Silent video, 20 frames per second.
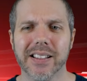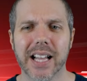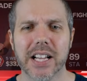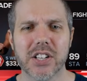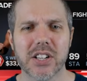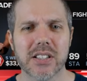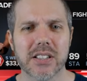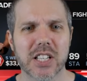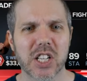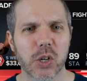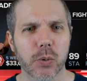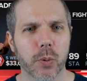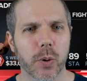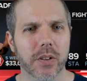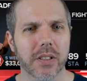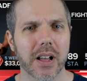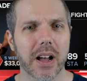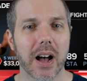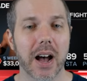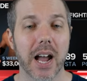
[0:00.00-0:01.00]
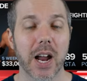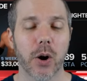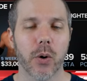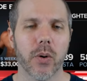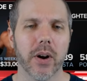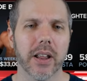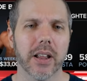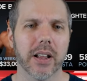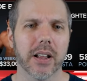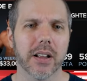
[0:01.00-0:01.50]
legends here worth
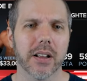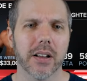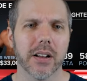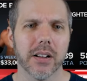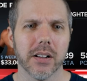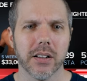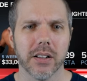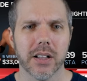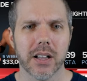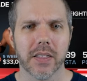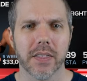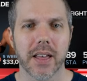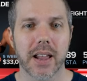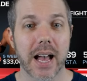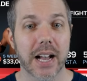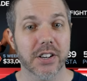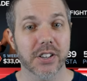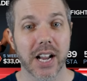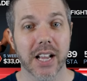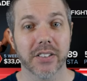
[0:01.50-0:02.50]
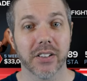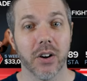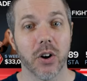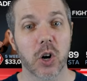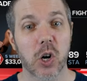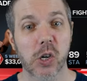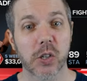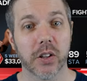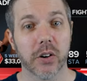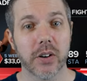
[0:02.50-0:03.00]
hiring that actually has an
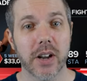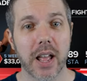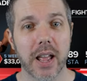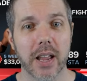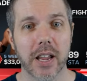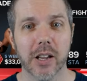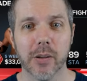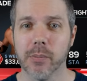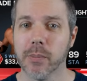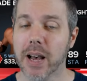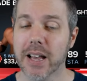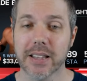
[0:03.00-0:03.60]
R in their name?